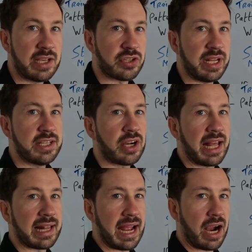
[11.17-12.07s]
So these are
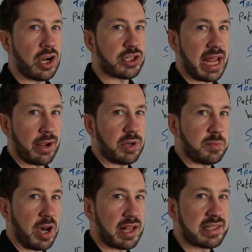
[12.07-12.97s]
like large language
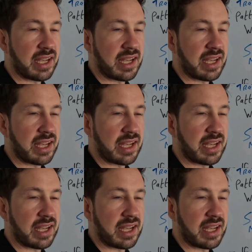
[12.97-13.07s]
models.